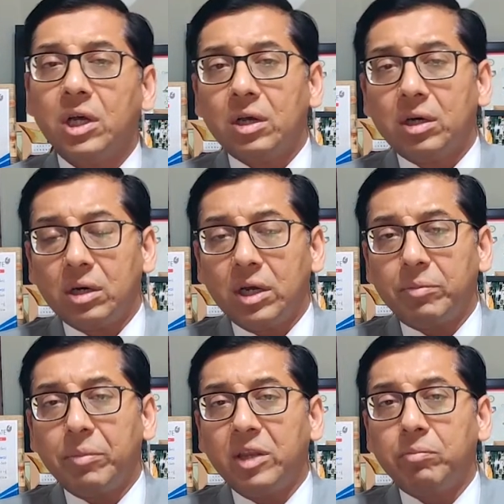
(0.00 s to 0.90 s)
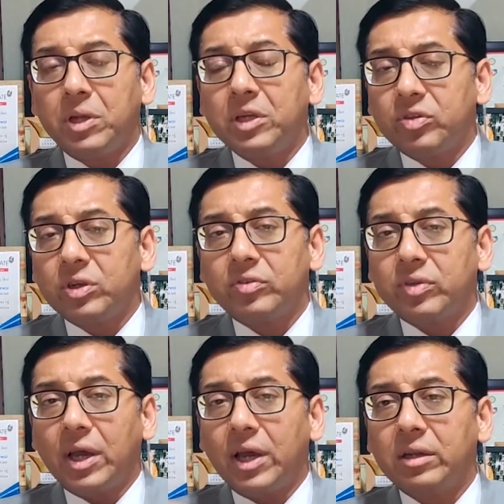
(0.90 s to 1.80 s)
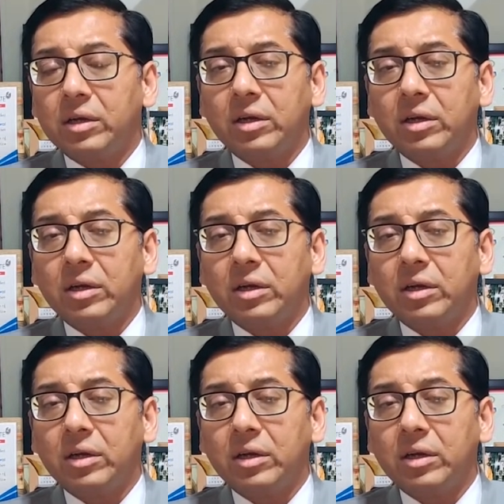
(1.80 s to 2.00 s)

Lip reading: at many places and